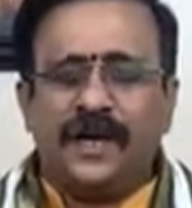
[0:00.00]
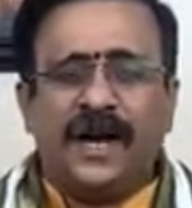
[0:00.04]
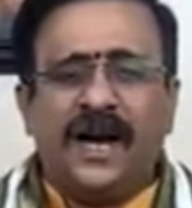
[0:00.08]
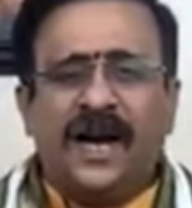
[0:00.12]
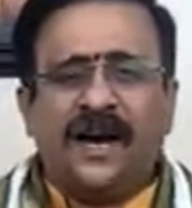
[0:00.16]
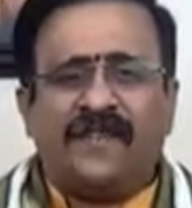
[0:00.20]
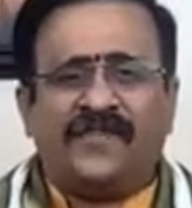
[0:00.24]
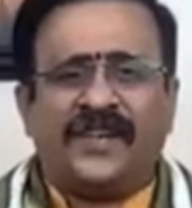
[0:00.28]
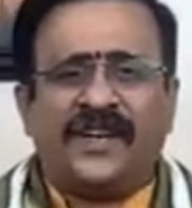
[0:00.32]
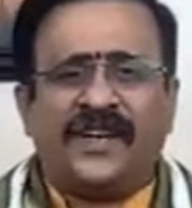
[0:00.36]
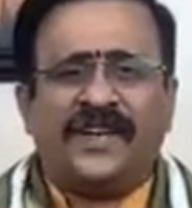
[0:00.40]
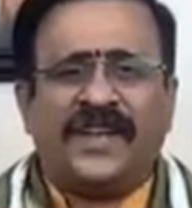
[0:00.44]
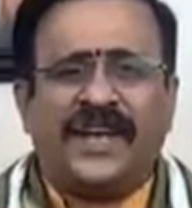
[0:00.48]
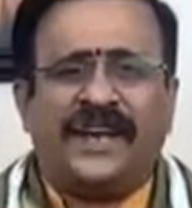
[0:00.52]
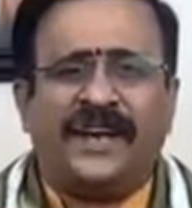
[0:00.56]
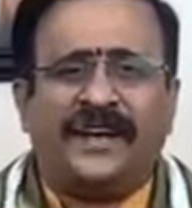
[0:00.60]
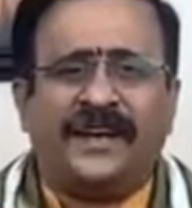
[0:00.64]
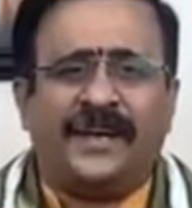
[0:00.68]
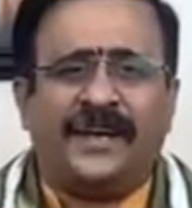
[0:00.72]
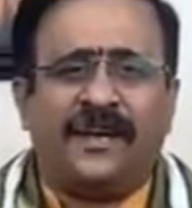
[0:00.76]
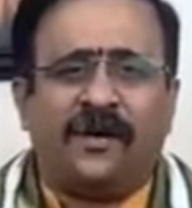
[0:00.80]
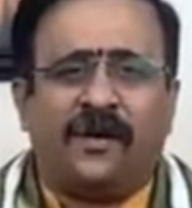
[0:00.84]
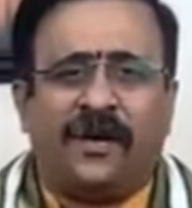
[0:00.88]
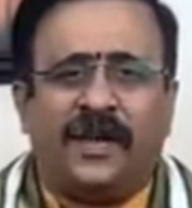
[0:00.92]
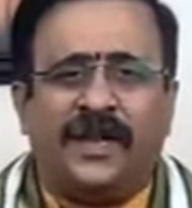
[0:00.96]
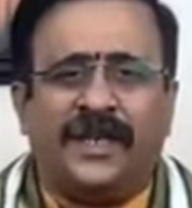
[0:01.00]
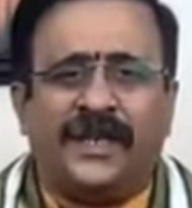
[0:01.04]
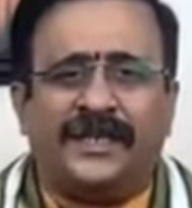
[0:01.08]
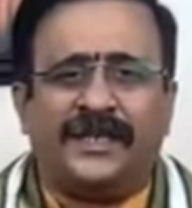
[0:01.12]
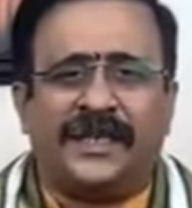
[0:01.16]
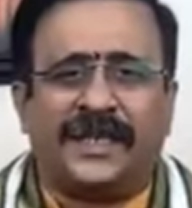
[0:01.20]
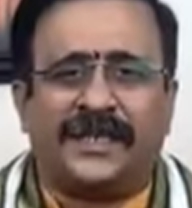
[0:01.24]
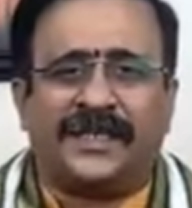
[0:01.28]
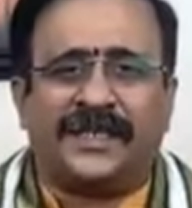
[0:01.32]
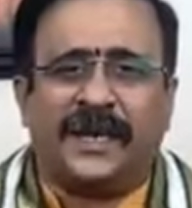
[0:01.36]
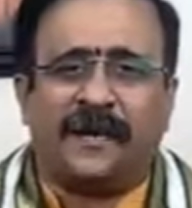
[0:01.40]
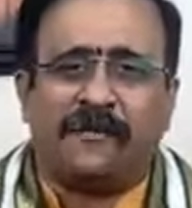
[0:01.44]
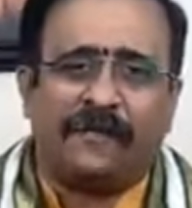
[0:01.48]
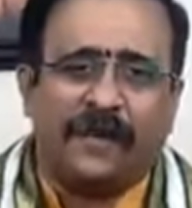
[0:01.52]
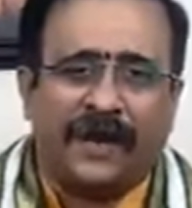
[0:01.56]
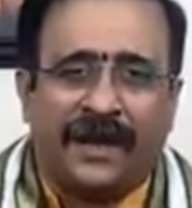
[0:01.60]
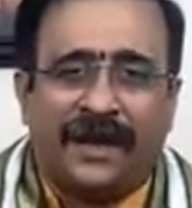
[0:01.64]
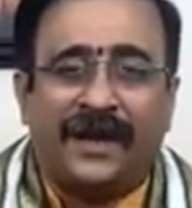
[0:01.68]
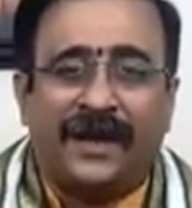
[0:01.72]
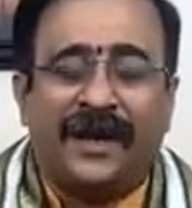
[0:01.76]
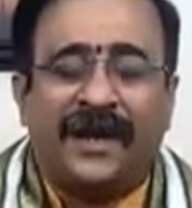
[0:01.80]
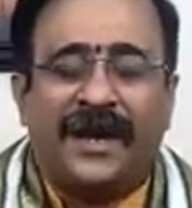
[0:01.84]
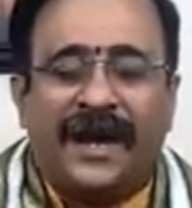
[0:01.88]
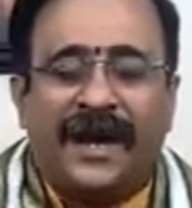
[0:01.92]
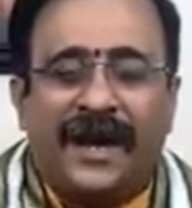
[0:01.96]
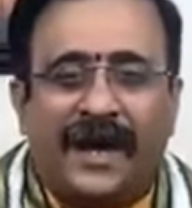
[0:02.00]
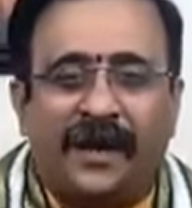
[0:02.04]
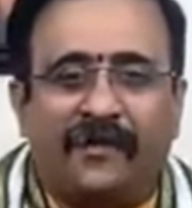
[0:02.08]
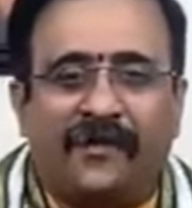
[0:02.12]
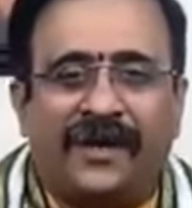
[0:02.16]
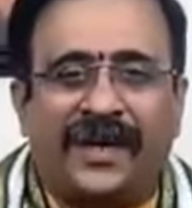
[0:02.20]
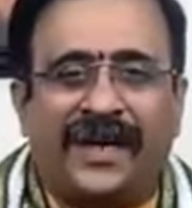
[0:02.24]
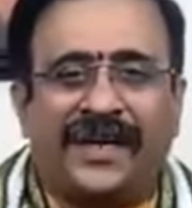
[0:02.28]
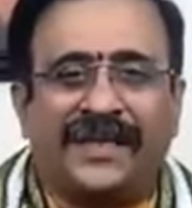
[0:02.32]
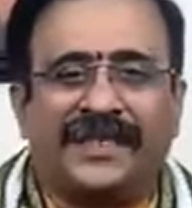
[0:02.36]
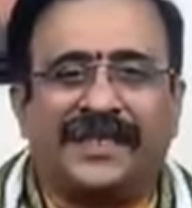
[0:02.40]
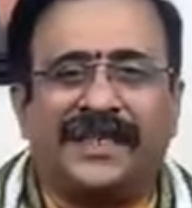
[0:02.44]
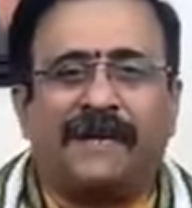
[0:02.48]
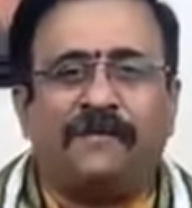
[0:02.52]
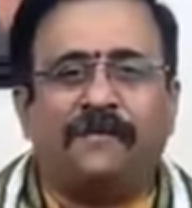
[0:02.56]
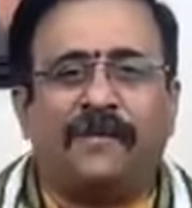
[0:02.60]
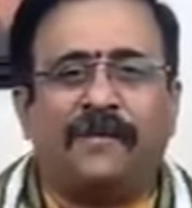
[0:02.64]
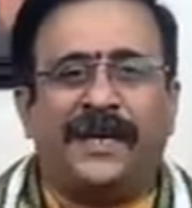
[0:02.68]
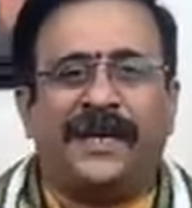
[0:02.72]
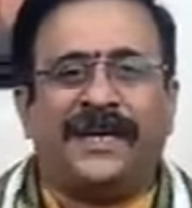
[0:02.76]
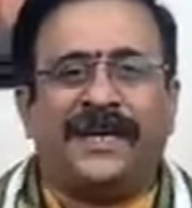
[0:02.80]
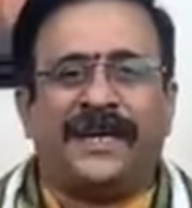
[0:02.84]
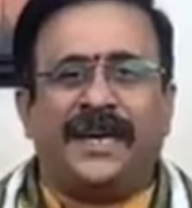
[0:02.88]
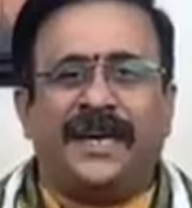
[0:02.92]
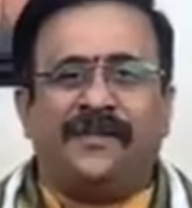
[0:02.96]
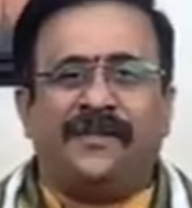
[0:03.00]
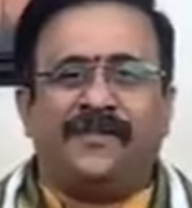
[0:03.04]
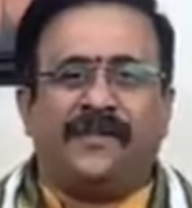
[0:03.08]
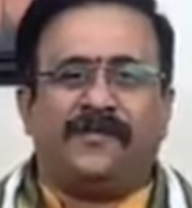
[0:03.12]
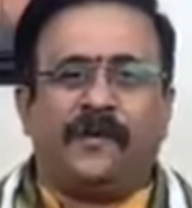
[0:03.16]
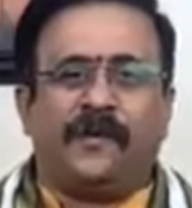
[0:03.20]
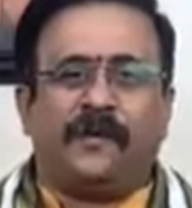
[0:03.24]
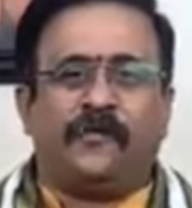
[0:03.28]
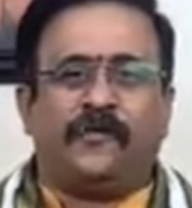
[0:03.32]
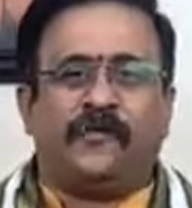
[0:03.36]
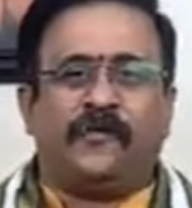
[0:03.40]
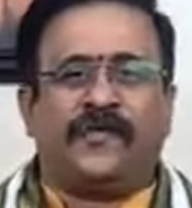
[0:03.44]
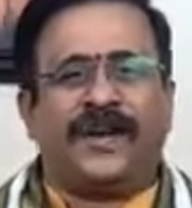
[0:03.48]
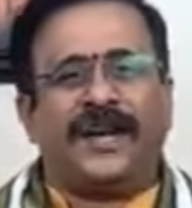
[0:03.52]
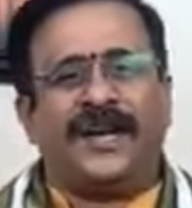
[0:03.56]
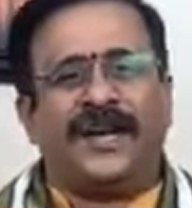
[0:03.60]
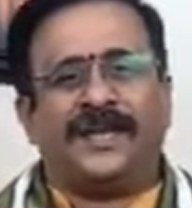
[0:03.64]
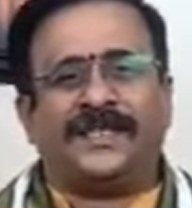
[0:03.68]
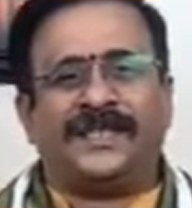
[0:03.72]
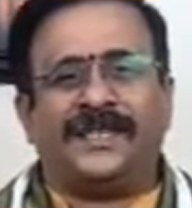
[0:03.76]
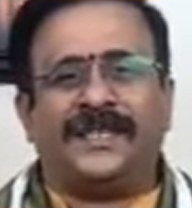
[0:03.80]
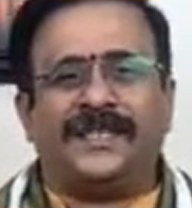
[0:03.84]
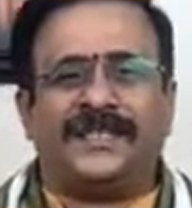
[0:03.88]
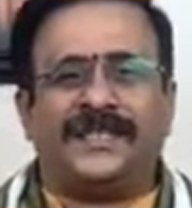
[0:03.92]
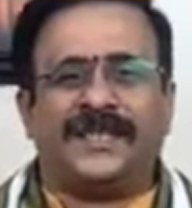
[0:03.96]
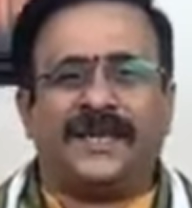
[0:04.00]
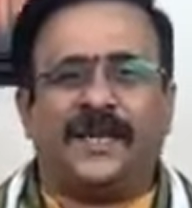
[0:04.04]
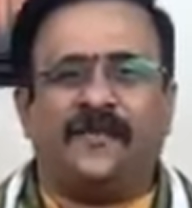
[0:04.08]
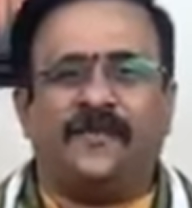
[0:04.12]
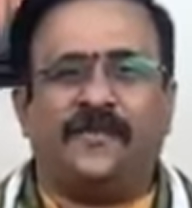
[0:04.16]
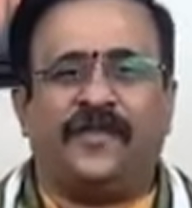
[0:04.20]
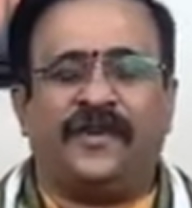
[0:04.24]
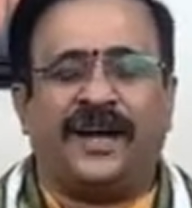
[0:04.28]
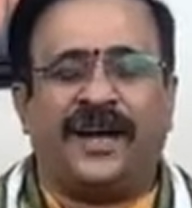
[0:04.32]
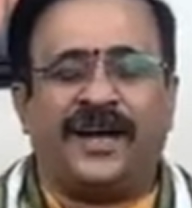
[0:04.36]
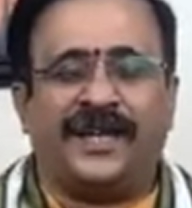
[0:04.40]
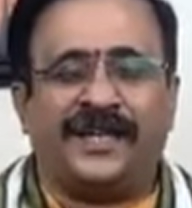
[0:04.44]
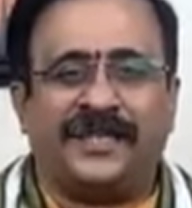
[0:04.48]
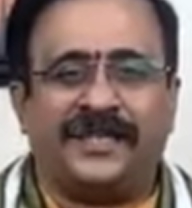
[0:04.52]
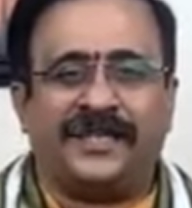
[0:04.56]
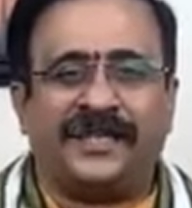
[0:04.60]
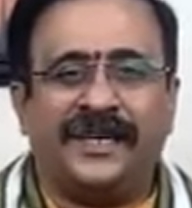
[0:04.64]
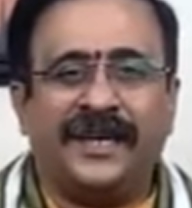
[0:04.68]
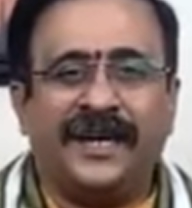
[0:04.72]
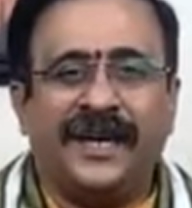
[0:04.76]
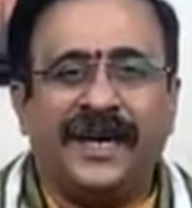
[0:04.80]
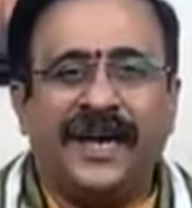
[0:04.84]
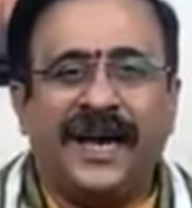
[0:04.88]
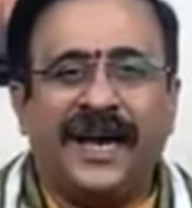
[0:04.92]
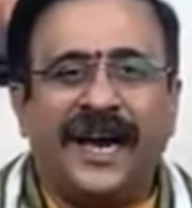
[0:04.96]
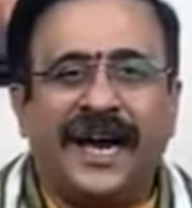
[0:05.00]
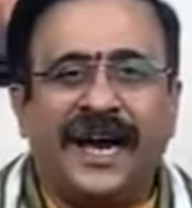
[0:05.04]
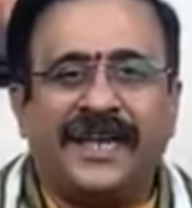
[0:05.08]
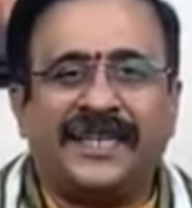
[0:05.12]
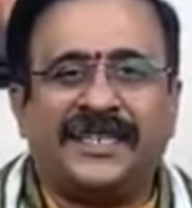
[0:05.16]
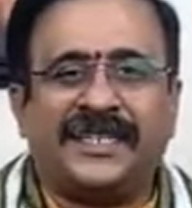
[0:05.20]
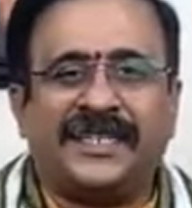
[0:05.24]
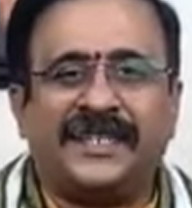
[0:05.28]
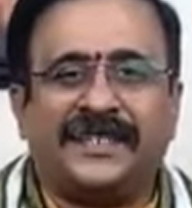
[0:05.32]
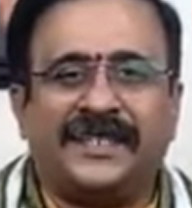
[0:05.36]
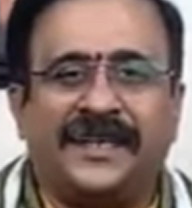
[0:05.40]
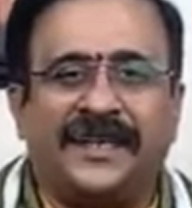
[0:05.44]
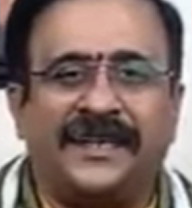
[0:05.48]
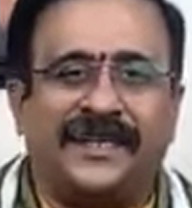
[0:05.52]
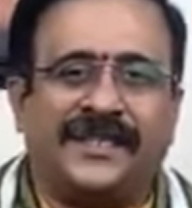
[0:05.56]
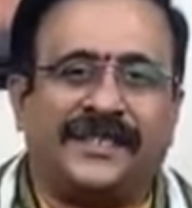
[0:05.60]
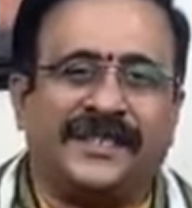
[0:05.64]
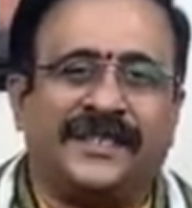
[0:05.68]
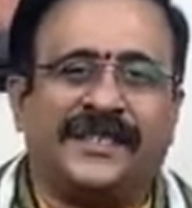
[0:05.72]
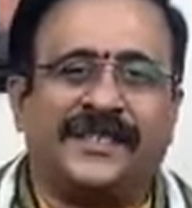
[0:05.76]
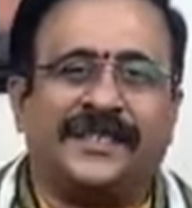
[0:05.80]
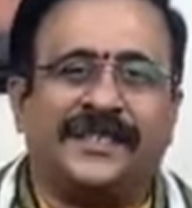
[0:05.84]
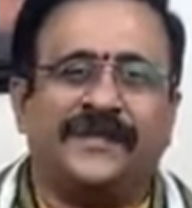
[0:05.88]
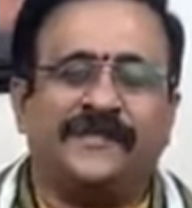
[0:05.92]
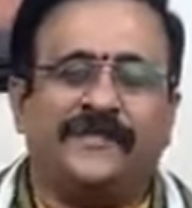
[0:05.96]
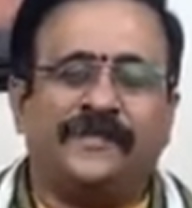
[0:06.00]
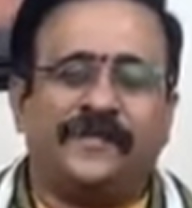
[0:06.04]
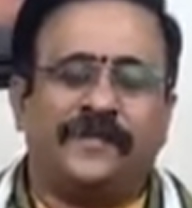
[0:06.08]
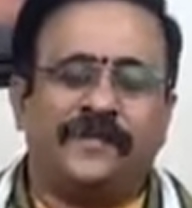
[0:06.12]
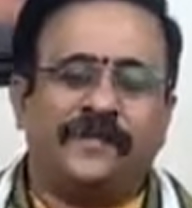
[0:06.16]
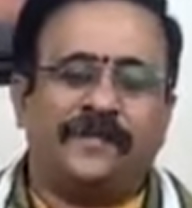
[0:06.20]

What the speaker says: After narrating all these examples, and one example he gave about France, he said, France, aesthetics